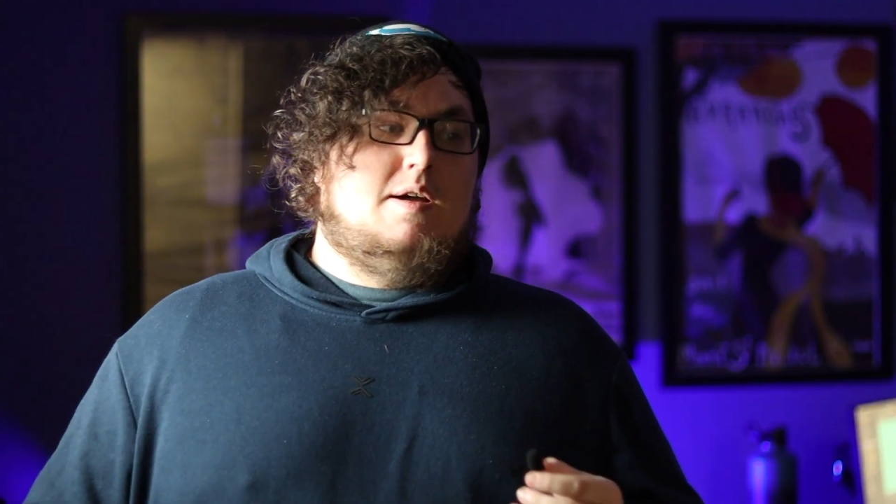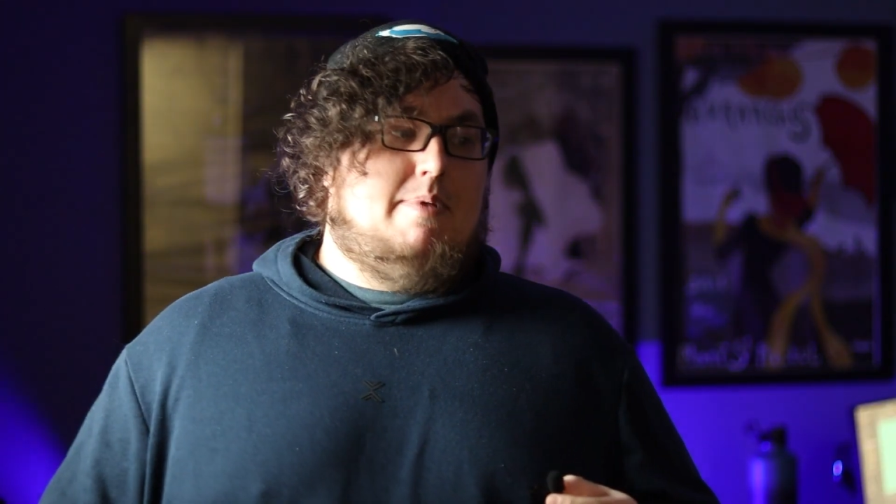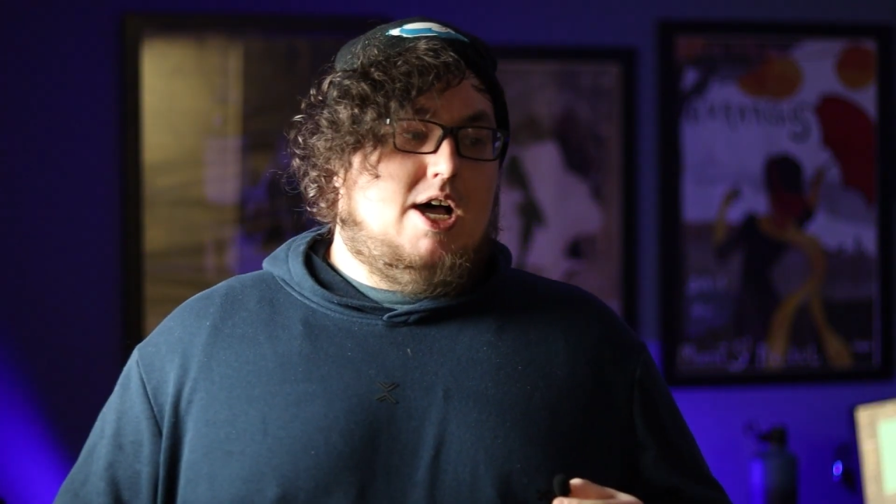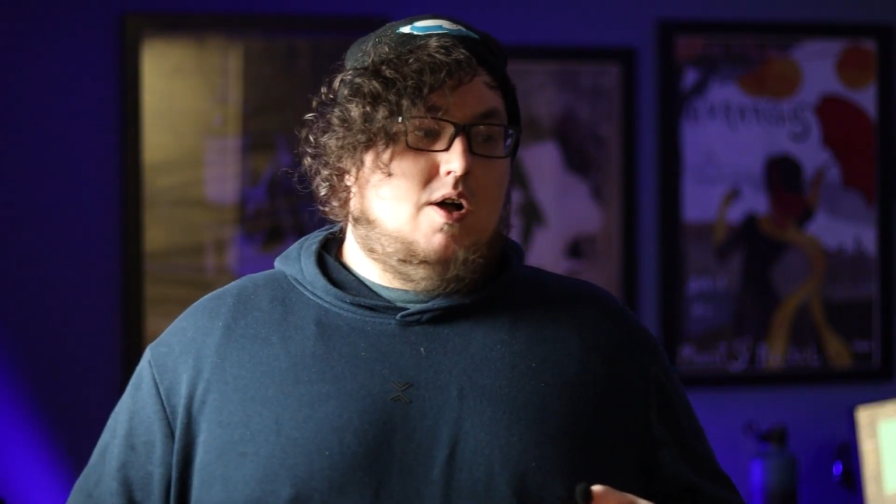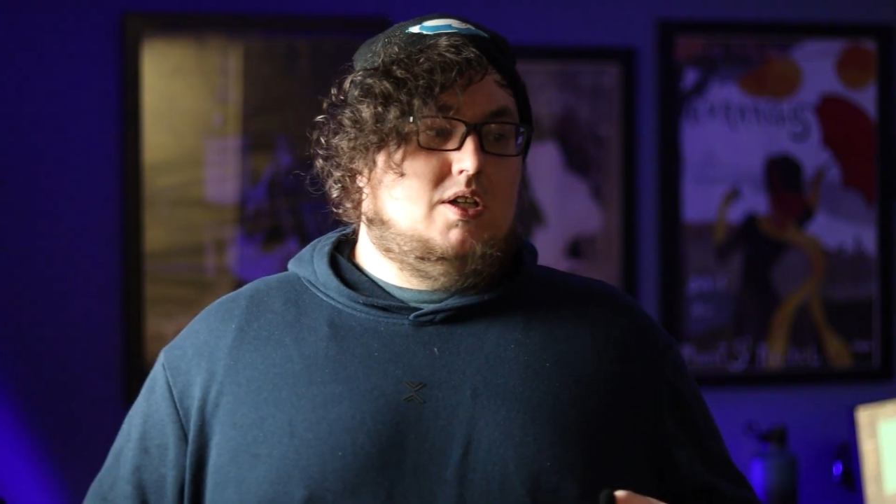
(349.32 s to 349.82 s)

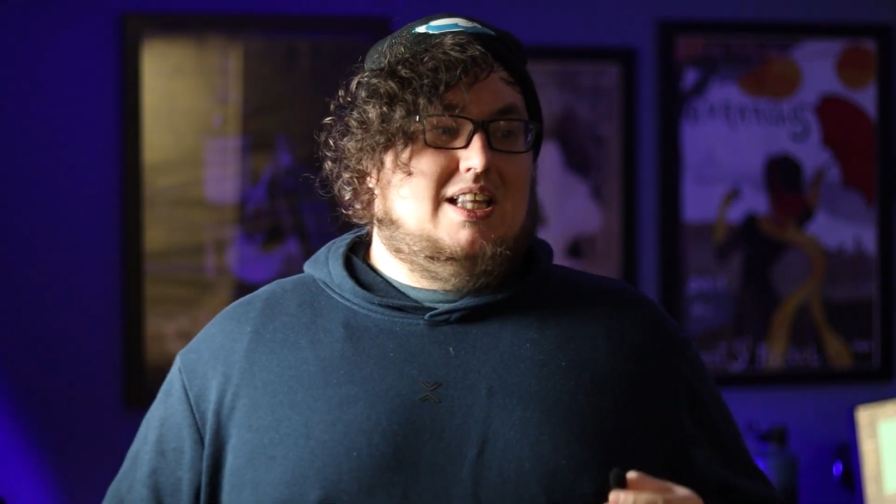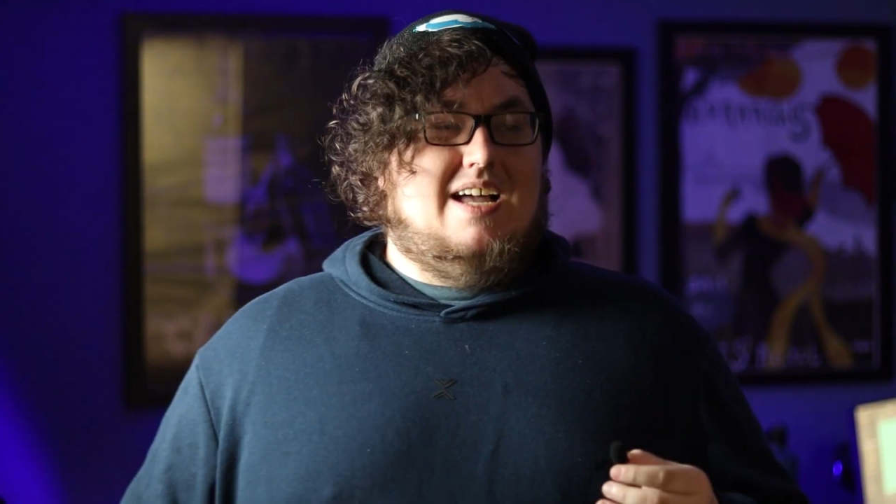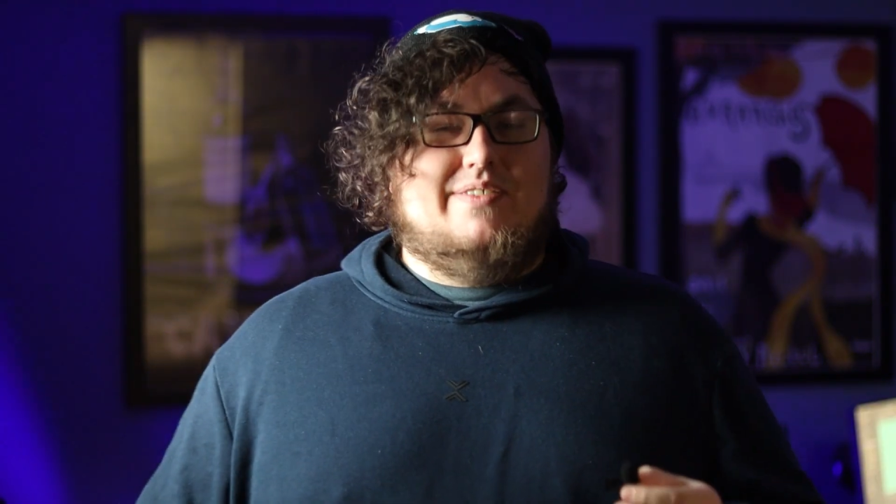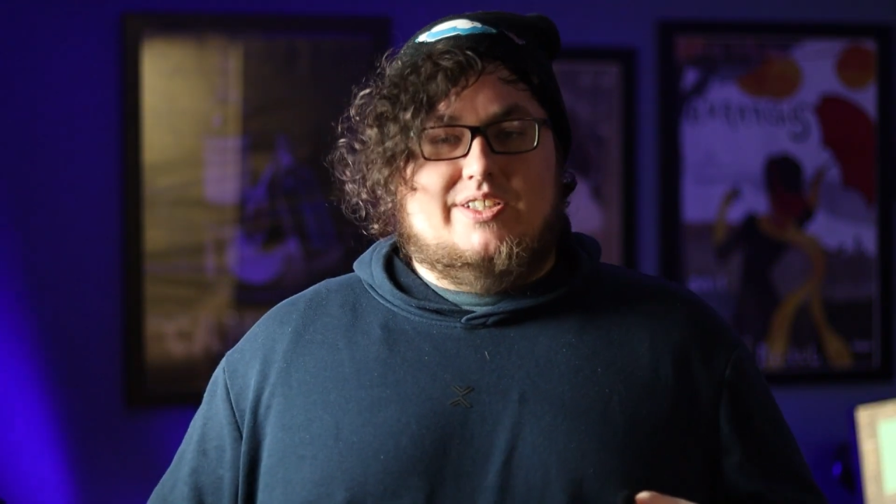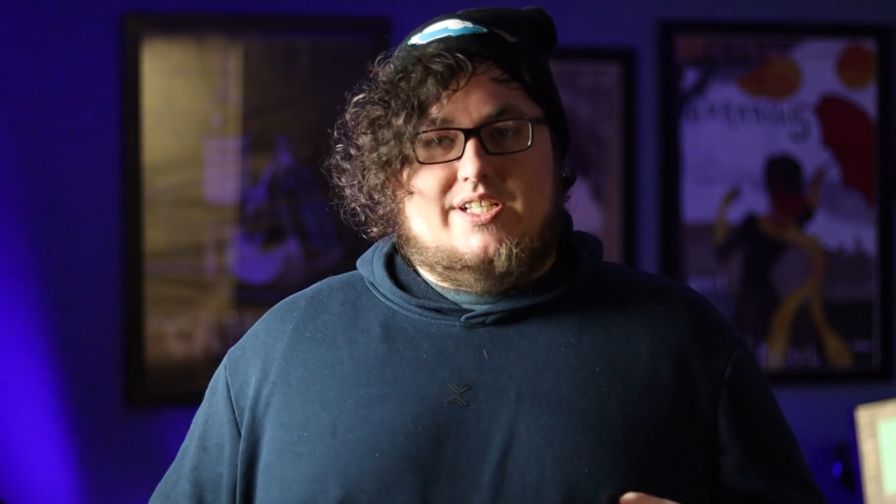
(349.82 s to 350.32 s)
about
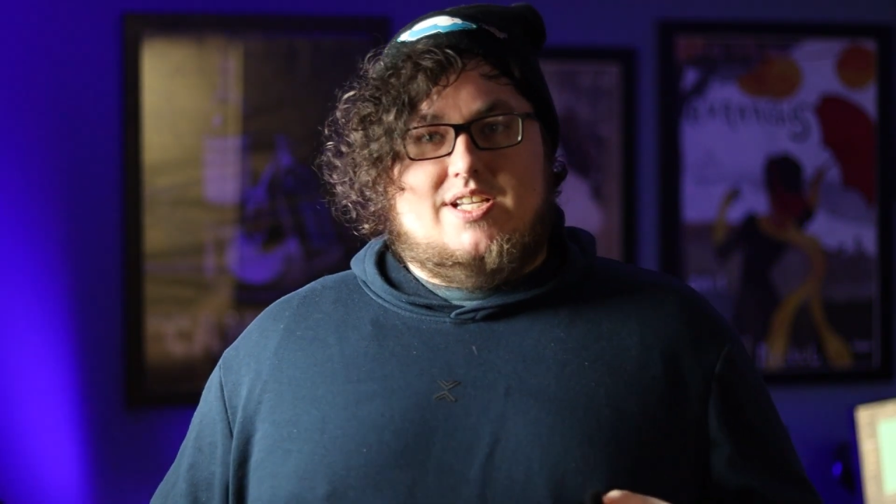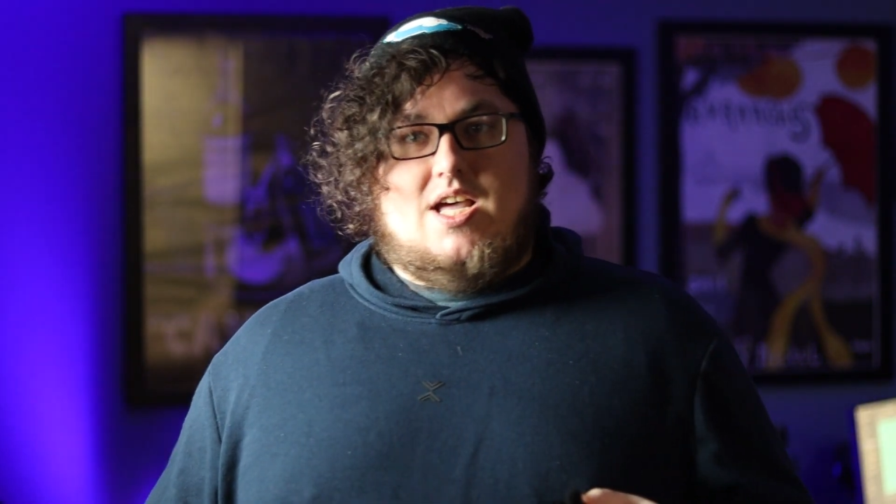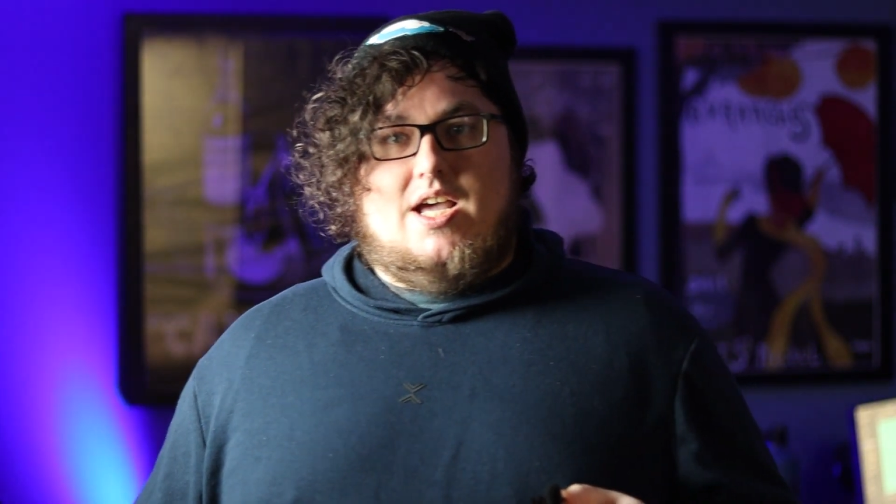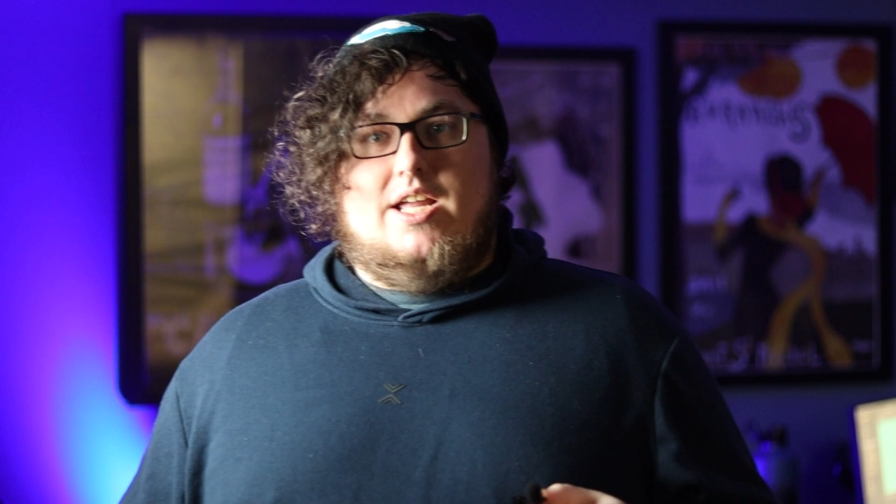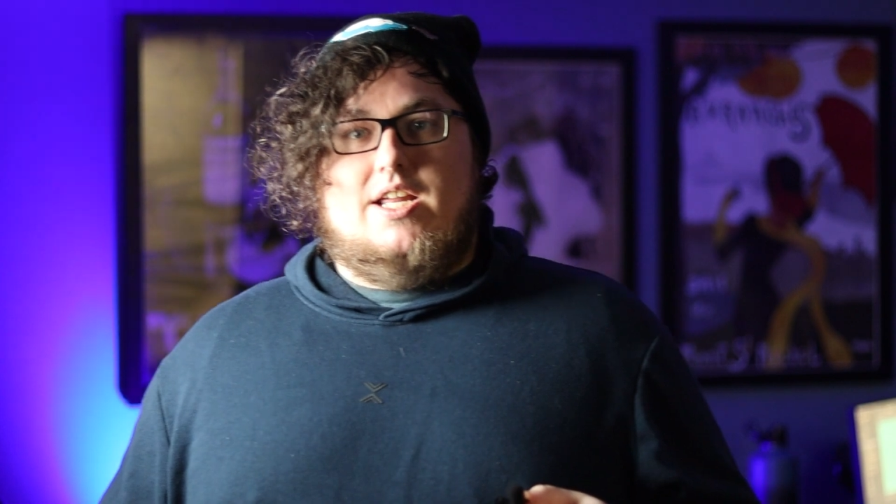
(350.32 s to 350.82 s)
level design